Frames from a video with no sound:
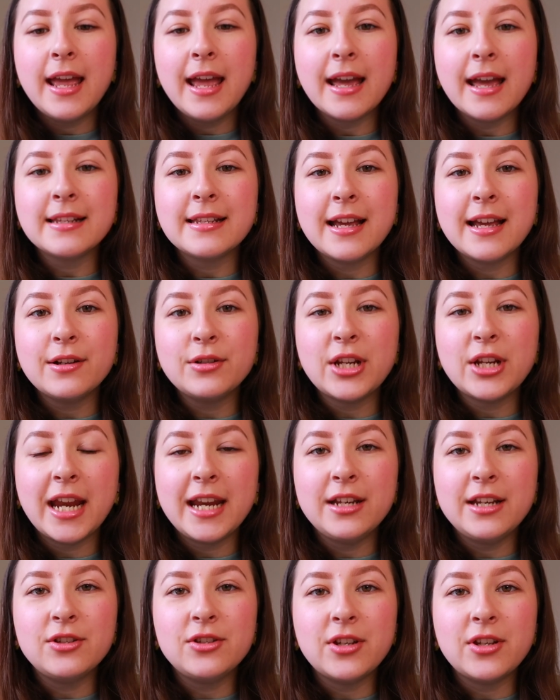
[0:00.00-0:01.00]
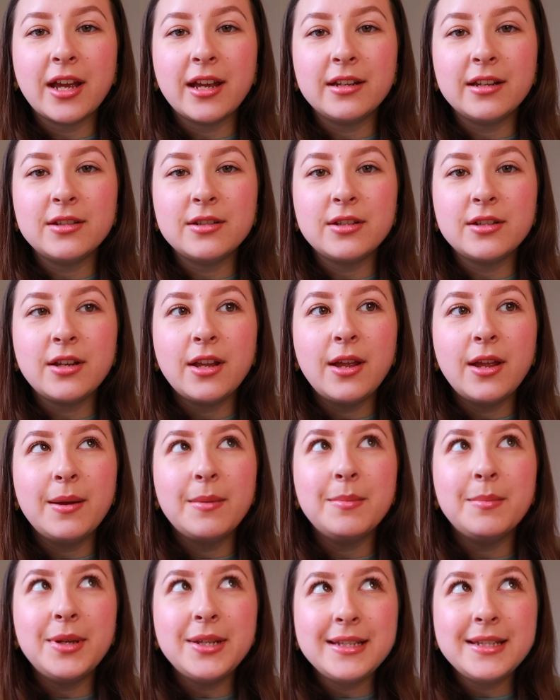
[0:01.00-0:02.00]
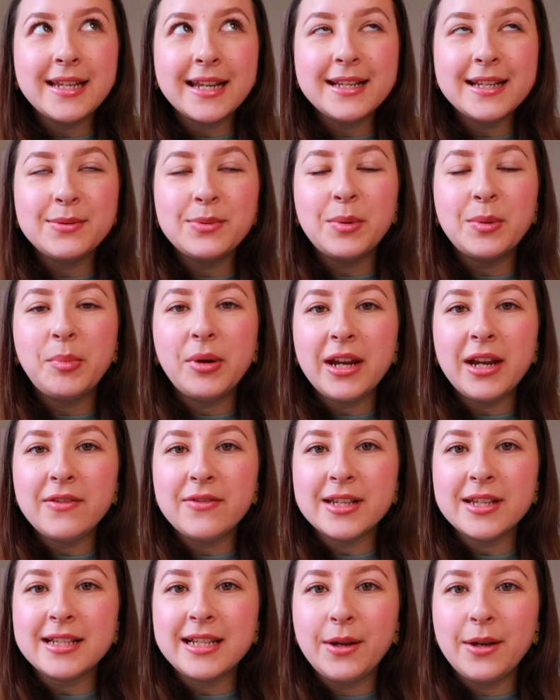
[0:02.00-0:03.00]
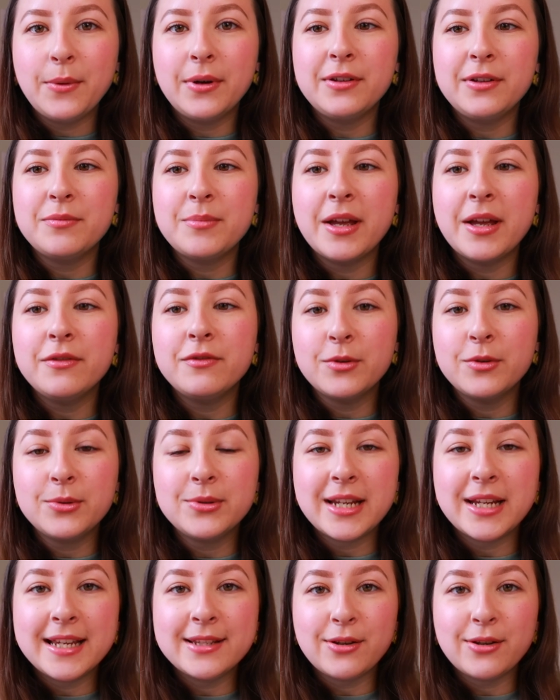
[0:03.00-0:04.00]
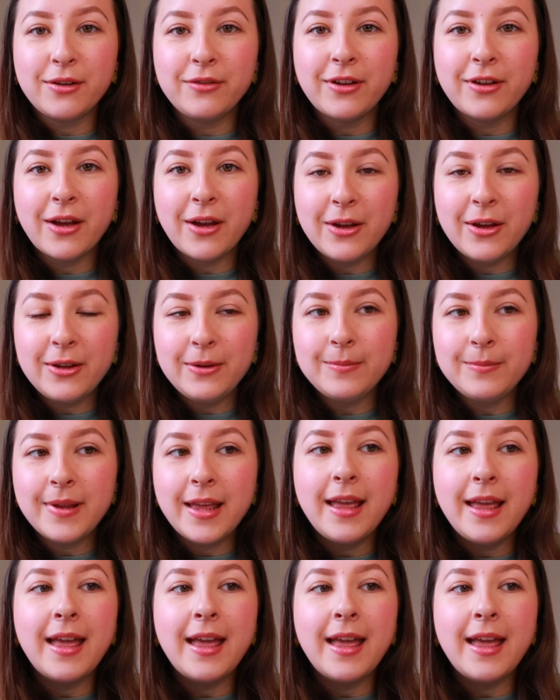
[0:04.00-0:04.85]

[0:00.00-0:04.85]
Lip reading: has now changed, and Mondays were previously one of my full days off at home,